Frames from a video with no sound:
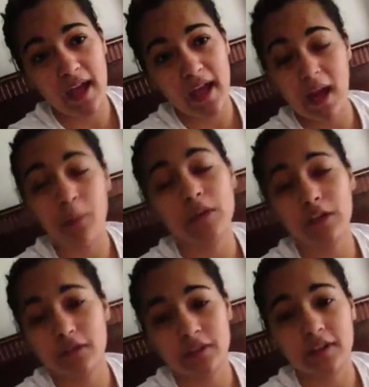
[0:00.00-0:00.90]
And I will
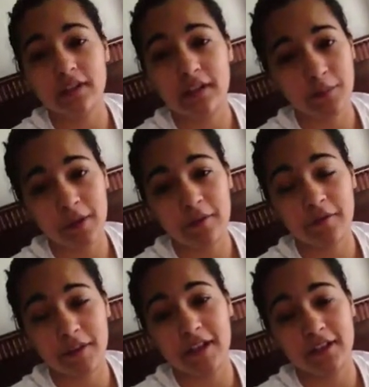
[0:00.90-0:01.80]
never
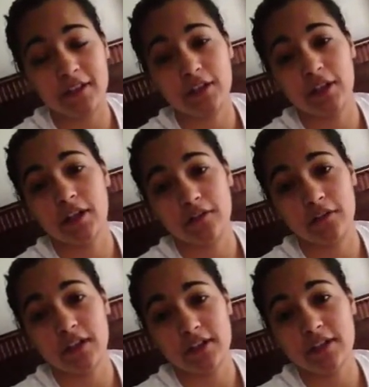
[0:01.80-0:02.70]
forget the look on her
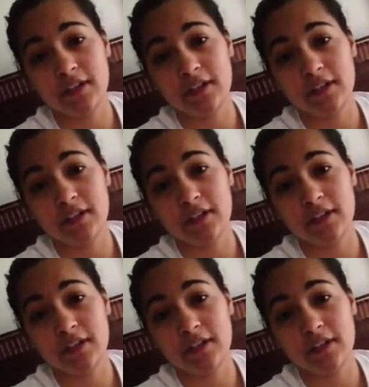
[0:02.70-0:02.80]
face.